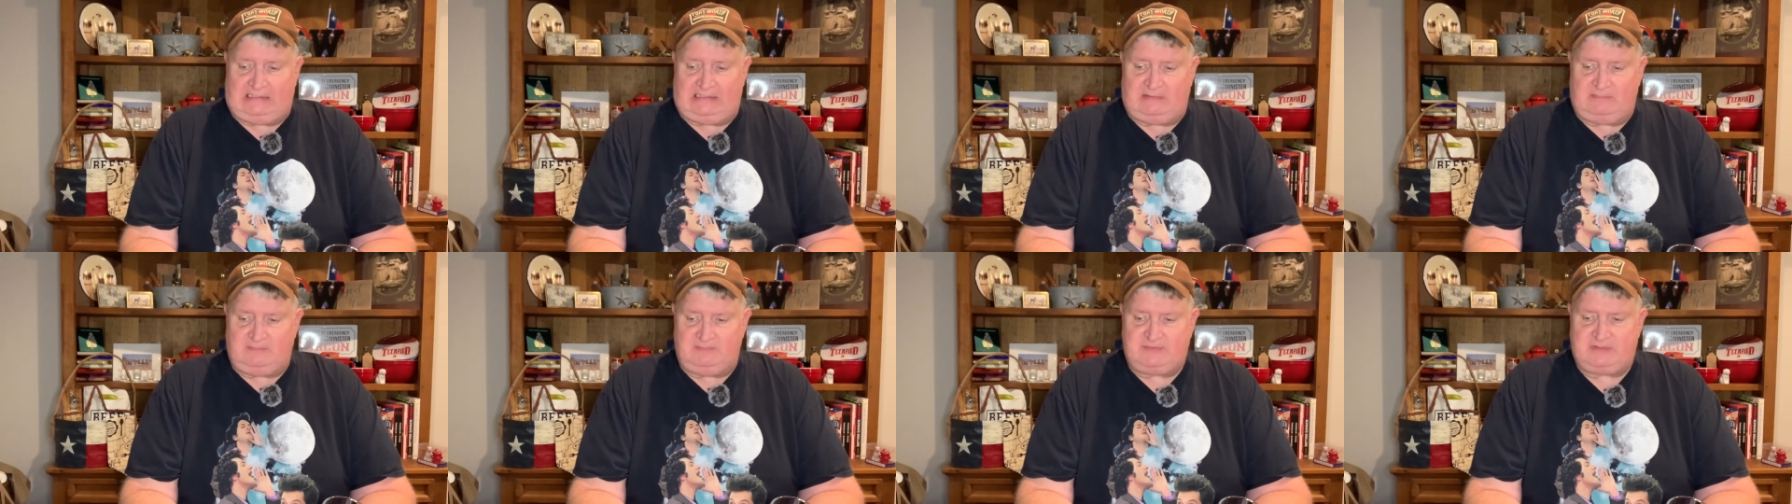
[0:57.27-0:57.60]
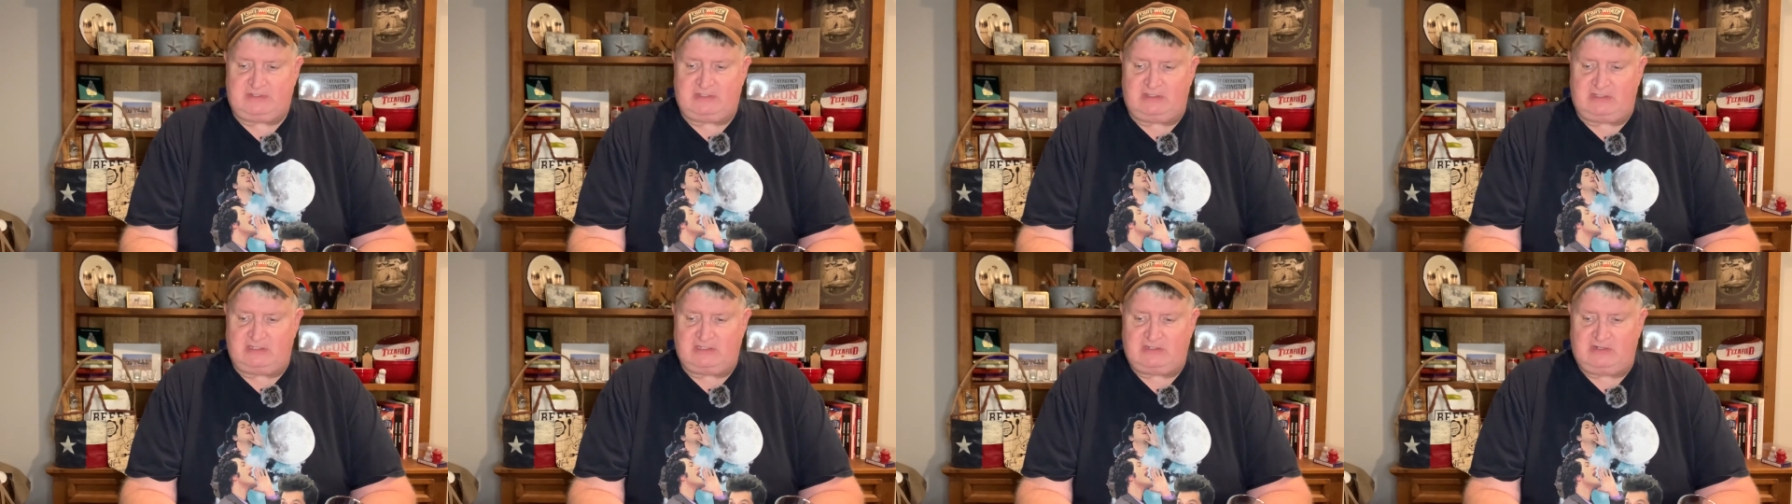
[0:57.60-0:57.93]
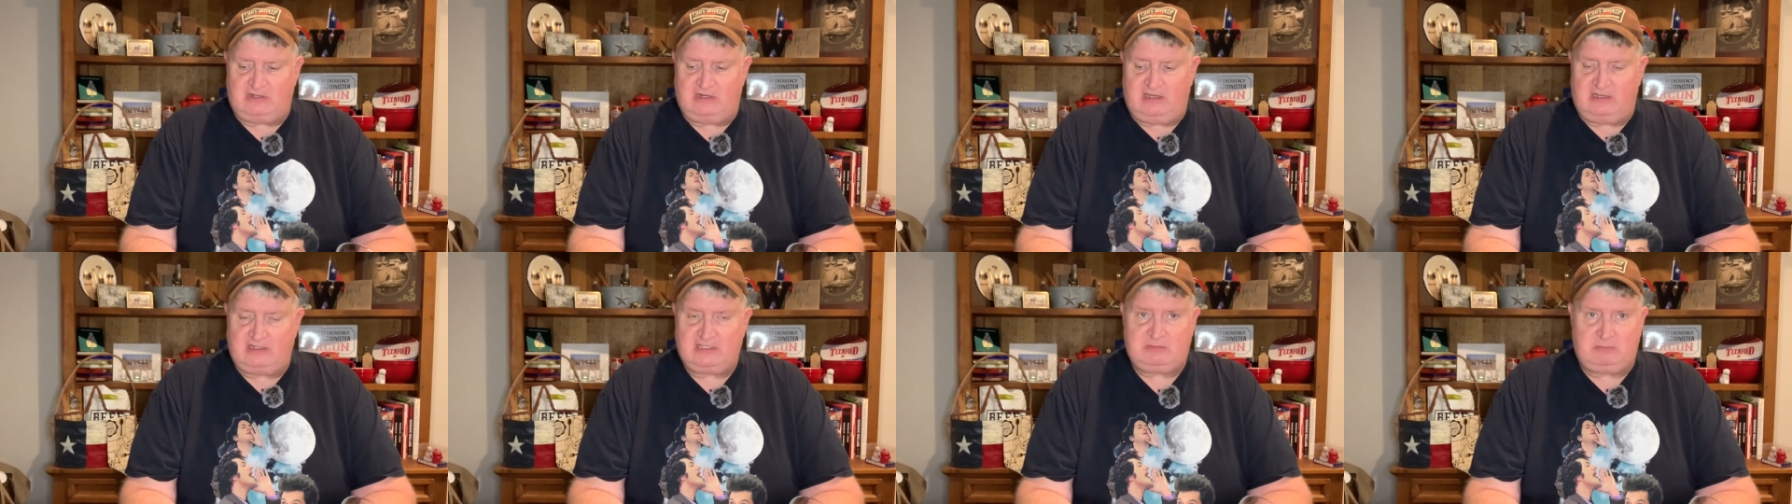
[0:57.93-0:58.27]
So they
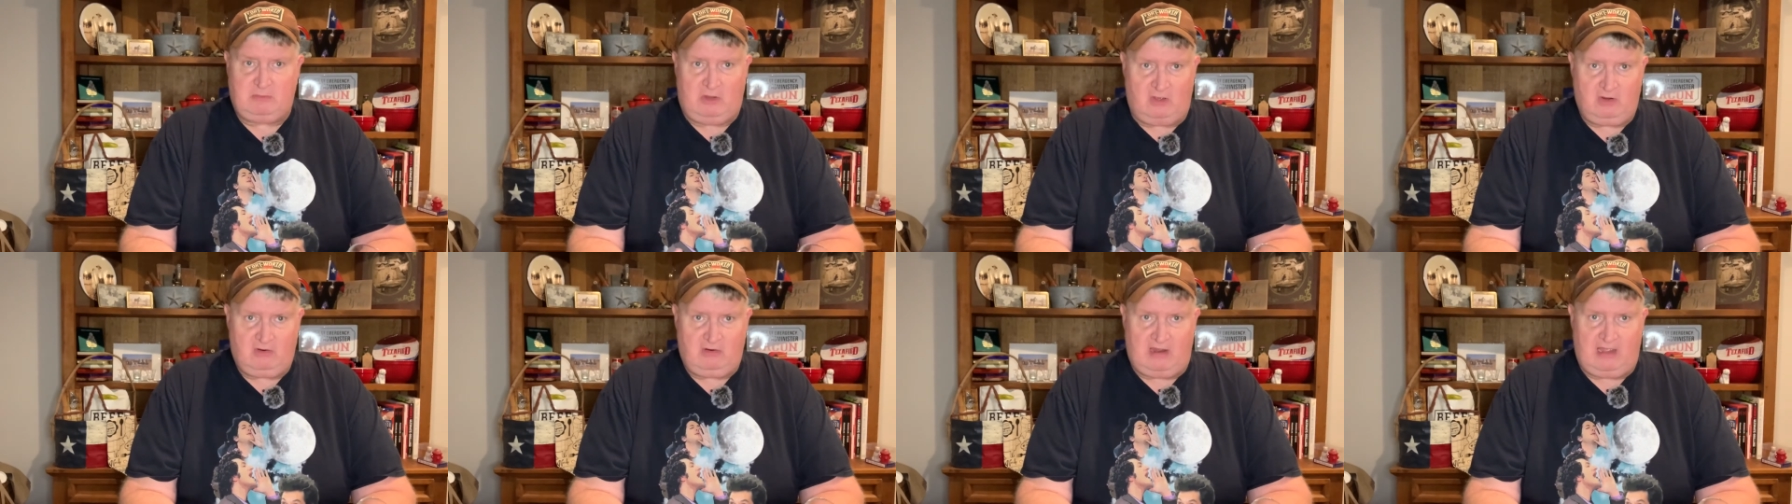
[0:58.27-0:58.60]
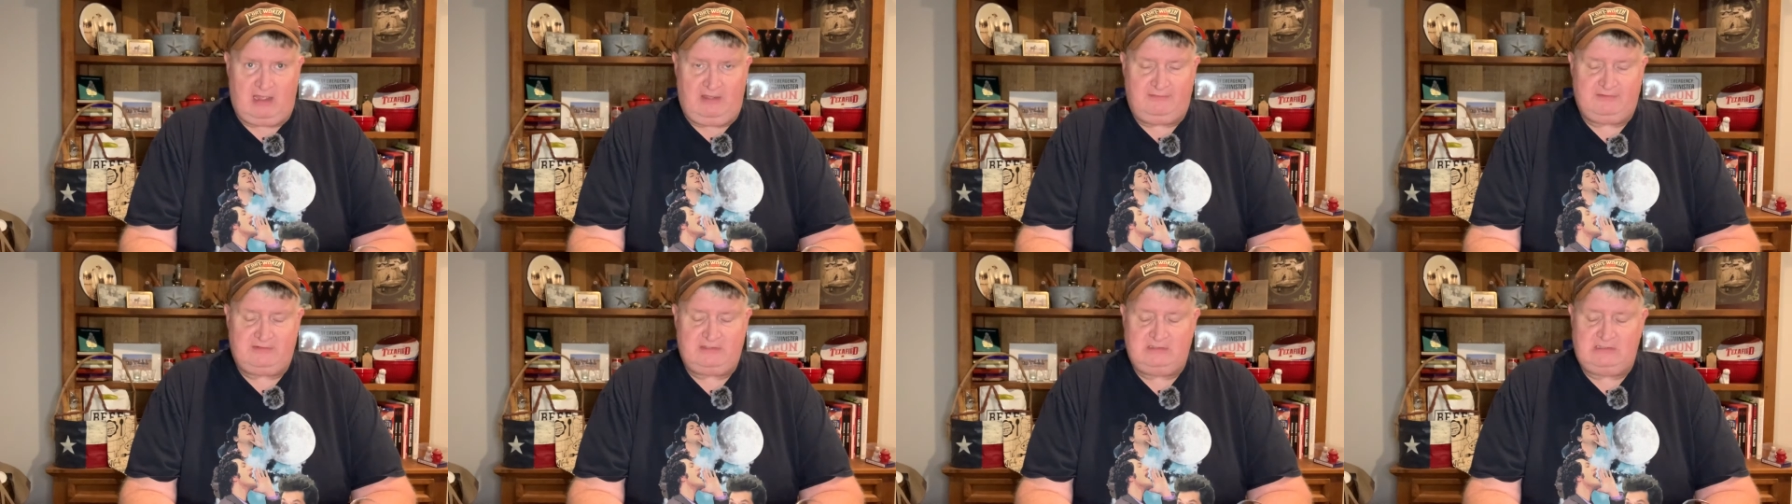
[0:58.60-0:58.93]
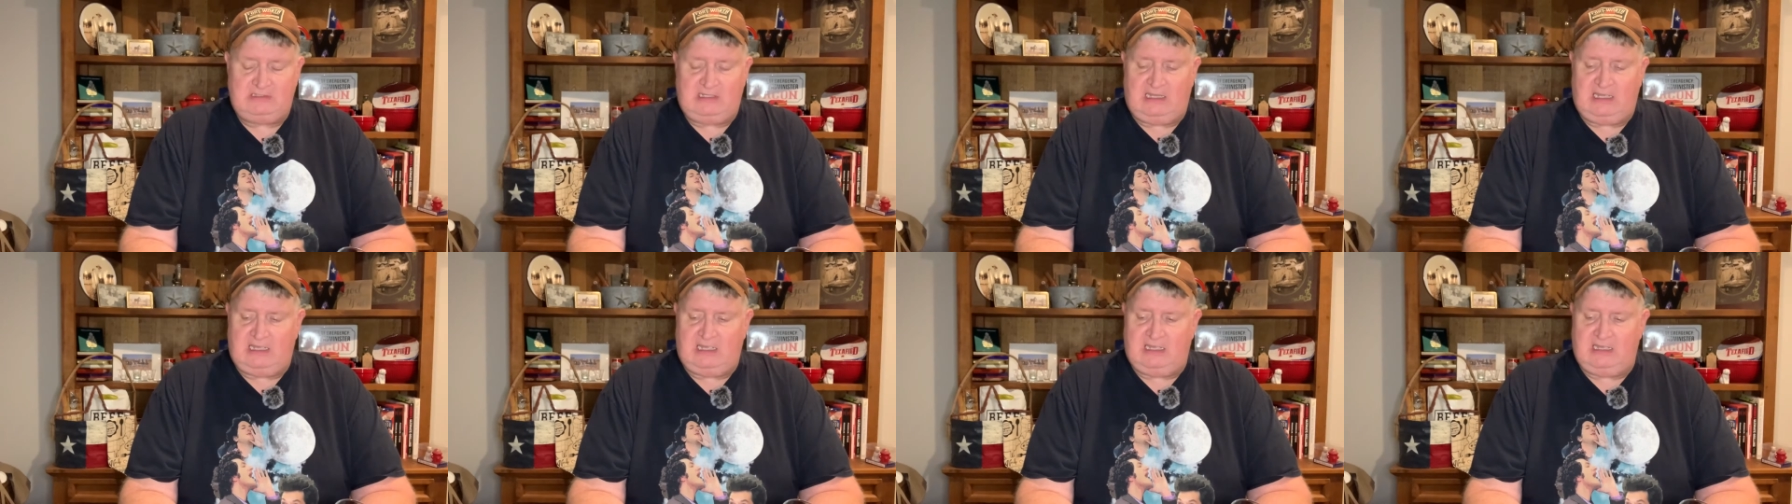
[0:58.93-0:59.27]
started out small craft,
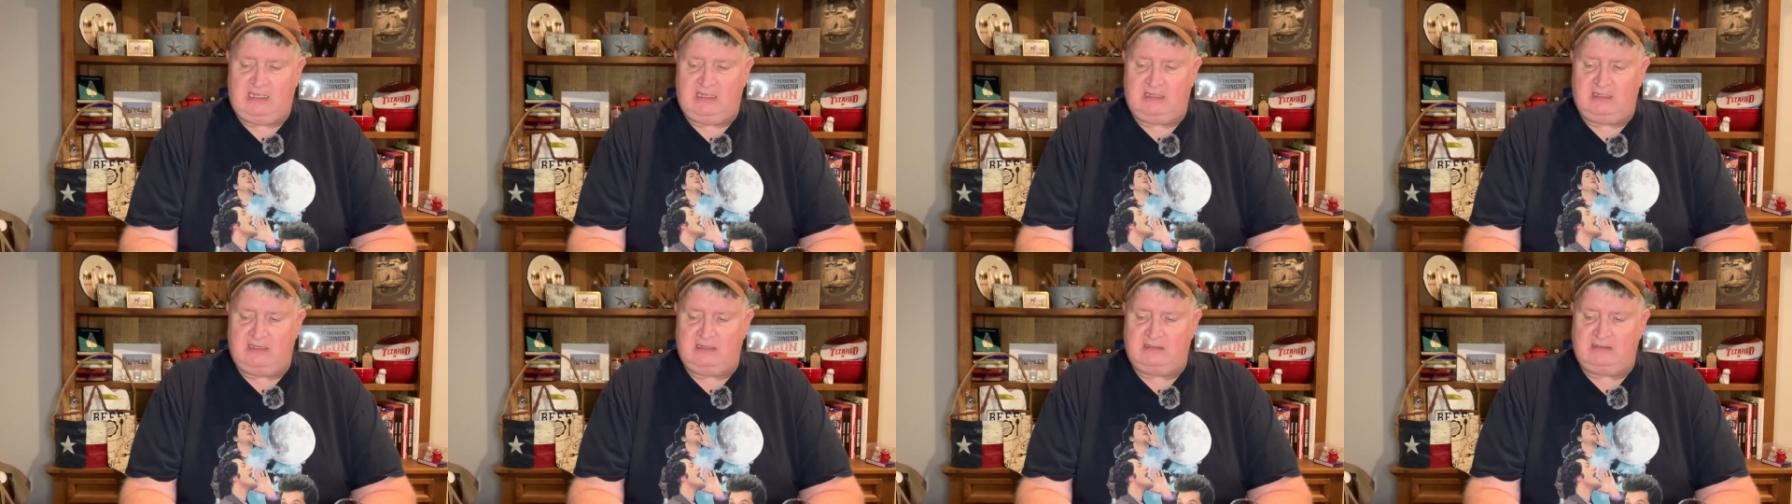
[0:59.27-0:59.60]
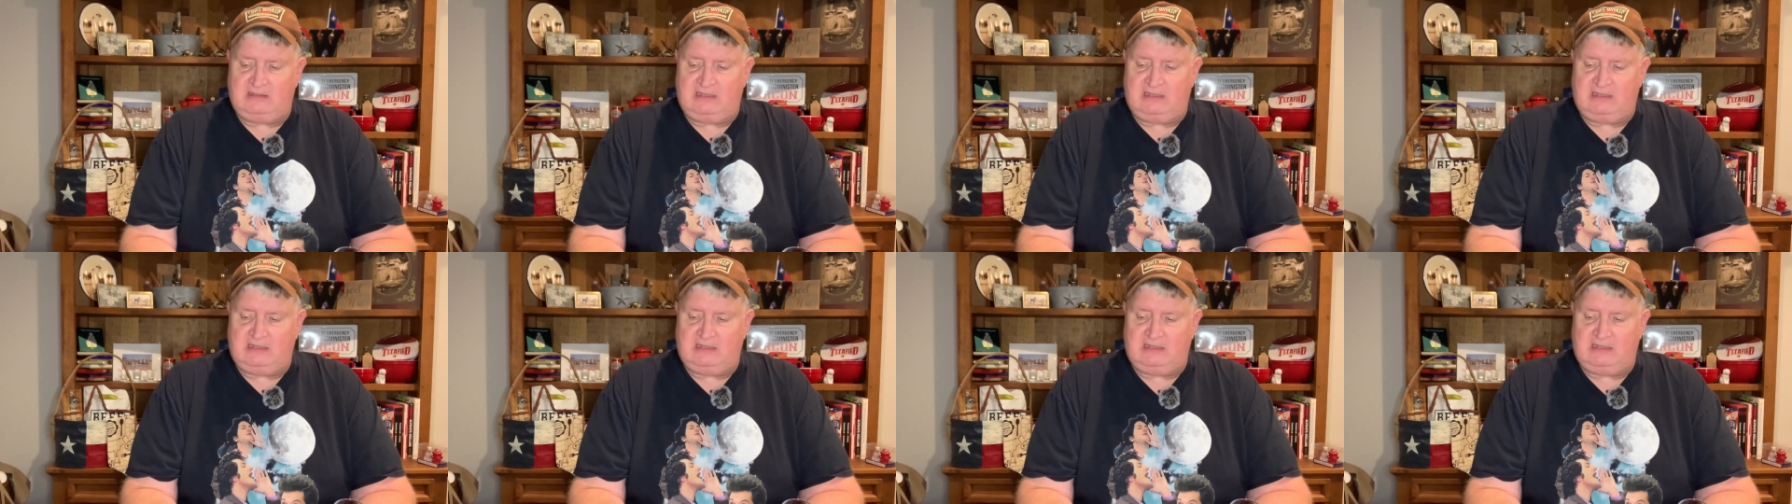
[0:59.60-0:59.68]
and